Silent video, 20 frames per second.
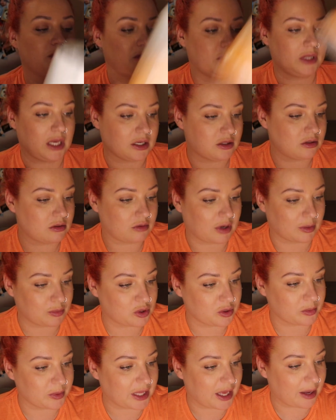yeah, just grab
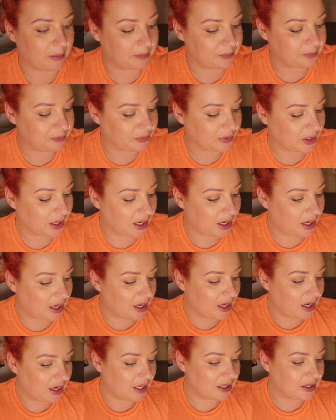some of them.
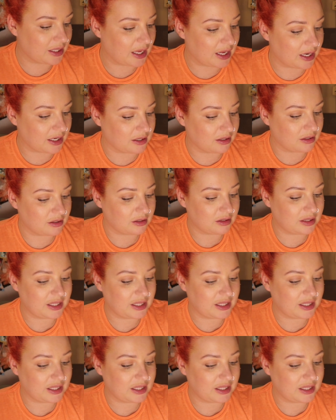And then